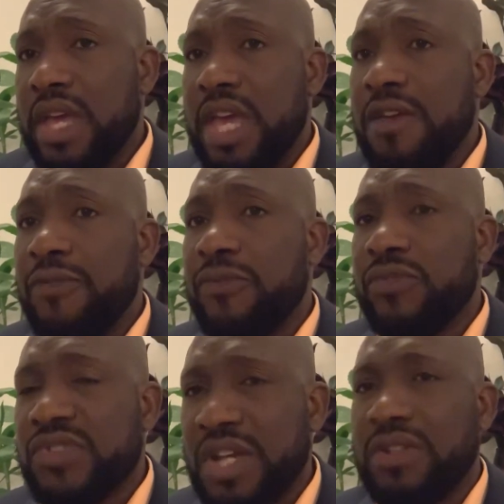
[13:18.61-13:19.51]
if
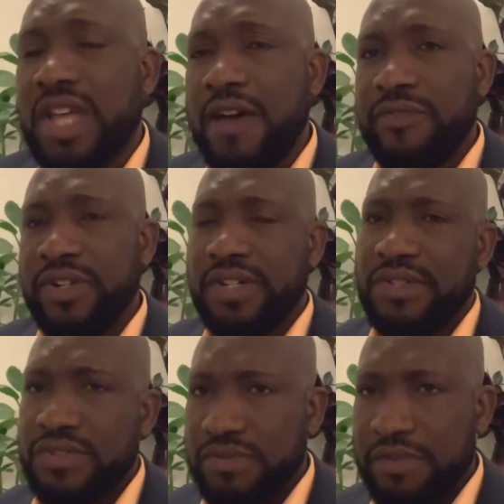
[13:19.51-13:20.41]
South
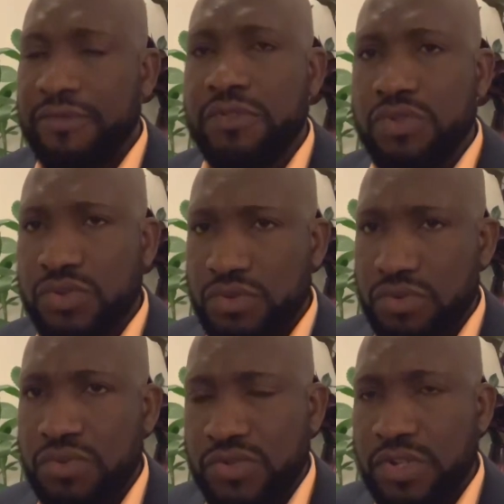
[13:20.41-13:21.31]
Africans refuse to
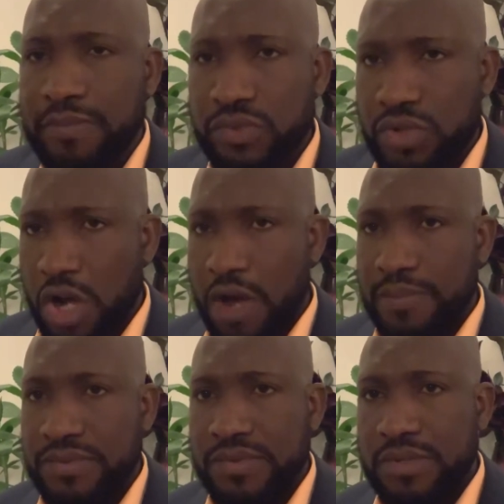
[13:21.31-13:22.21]
do some
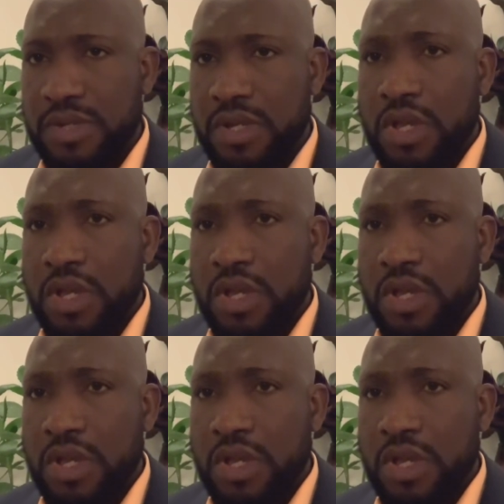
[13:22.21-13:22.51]
jobs,